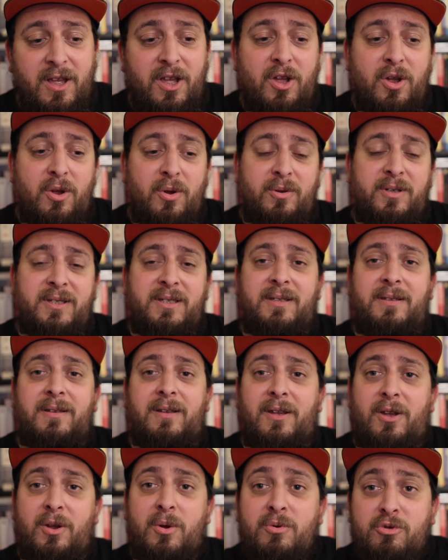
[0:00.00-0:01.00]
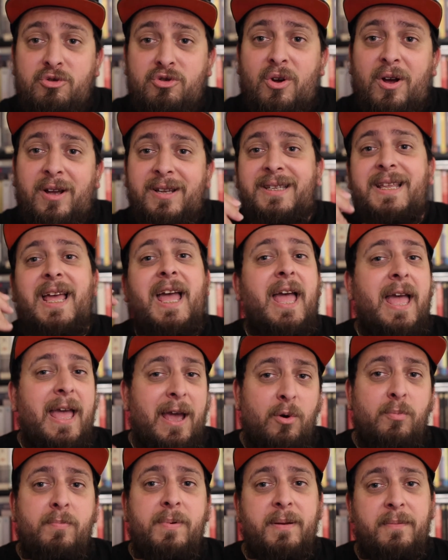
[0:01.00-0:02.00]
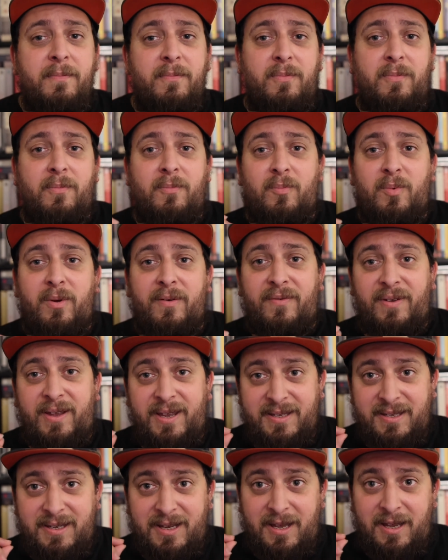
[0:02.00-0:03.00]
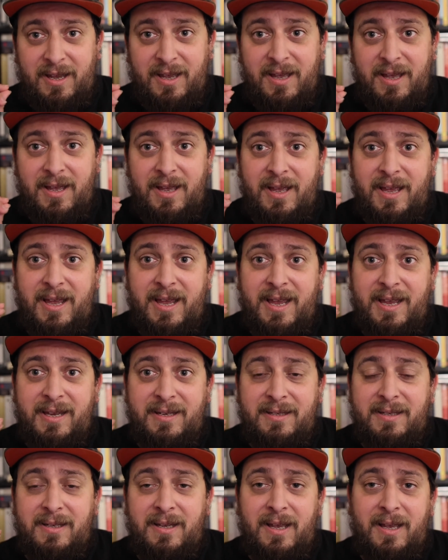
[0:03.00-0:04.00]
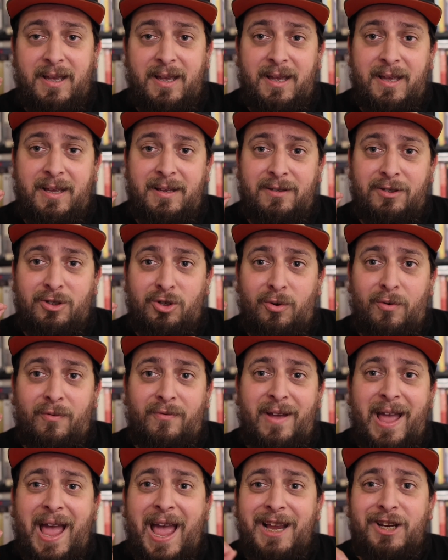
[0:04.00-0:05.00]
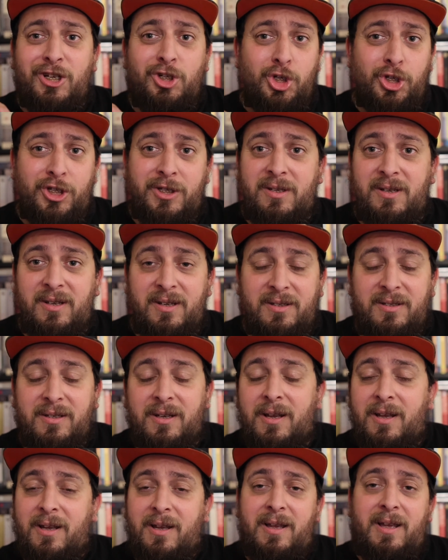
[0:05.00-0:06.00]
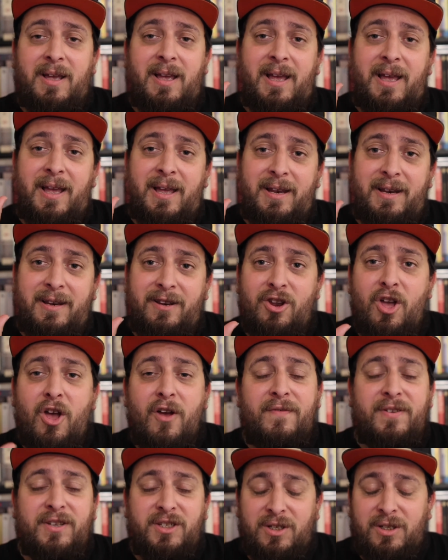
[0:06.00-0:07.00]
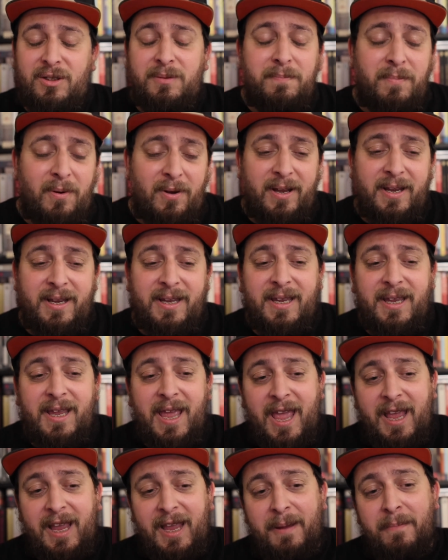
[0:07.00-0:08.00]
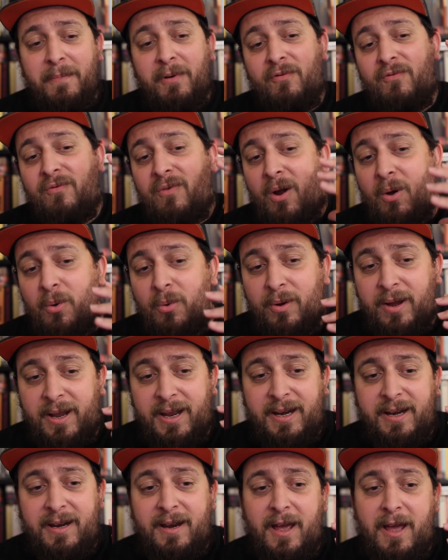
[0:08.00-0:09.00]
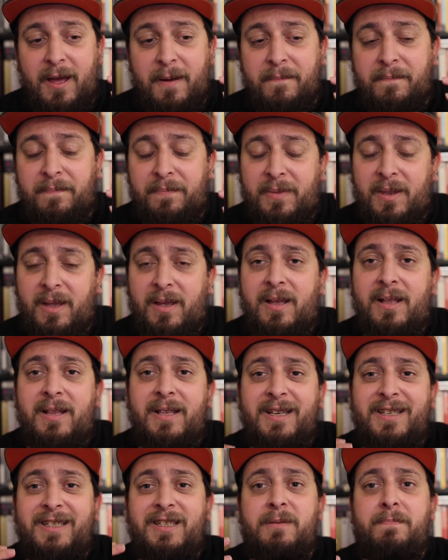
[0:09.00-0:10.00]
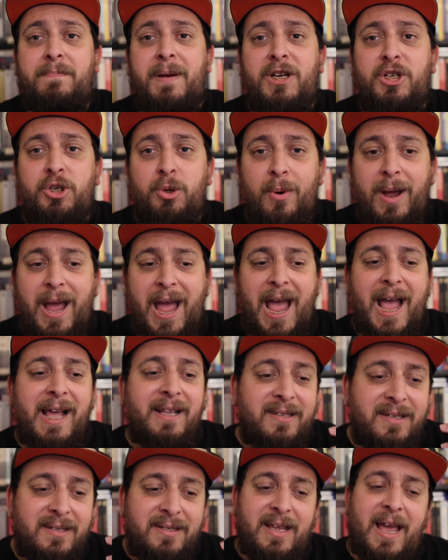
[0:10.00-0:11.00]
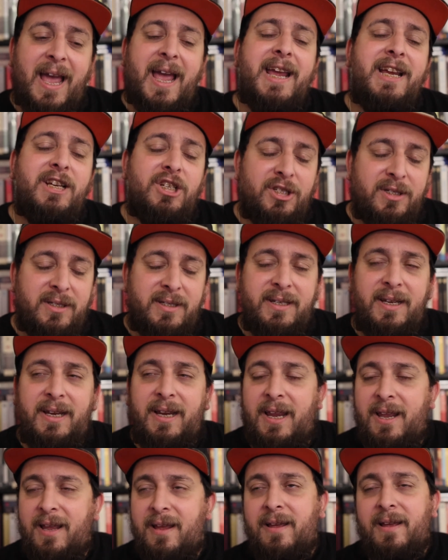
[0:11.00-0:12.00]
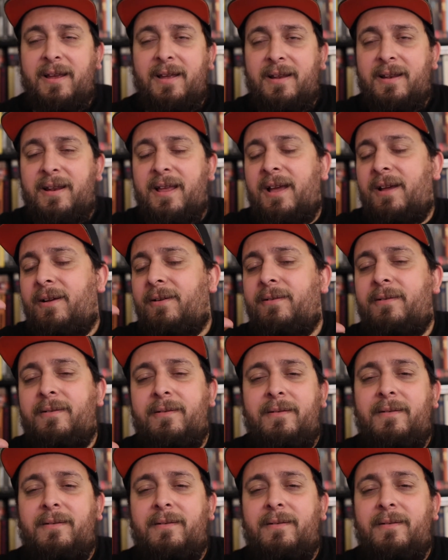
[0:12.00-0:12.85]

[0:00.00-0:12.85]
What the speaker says: who tries to help him with his sort of anxiousness and nervousness by getting him a role in this special actors agency. Now,